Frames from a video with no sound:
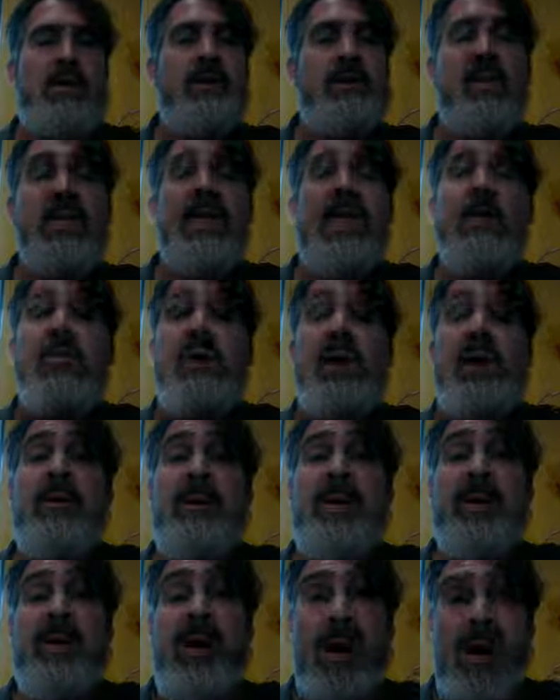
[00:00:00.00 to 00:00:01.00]
Today we're going
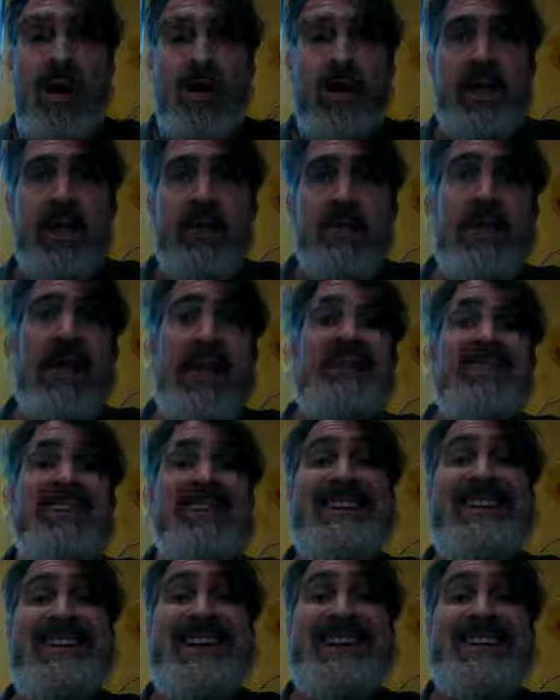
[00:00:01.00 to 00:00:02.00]
to be talking
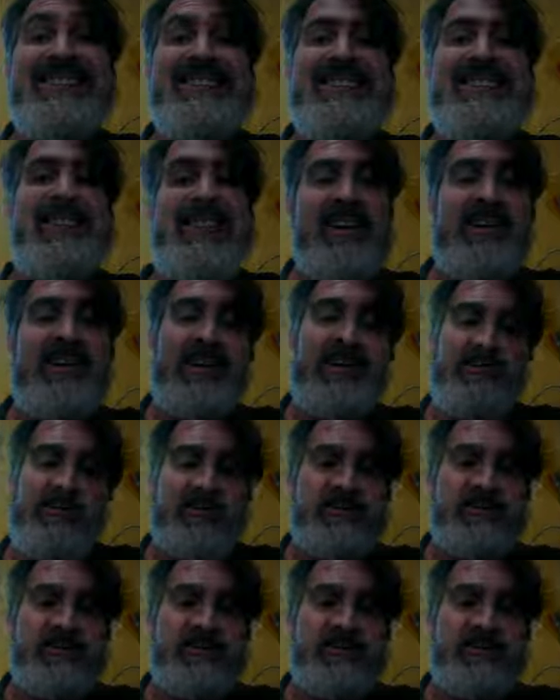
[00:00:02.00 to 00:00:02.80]
about density.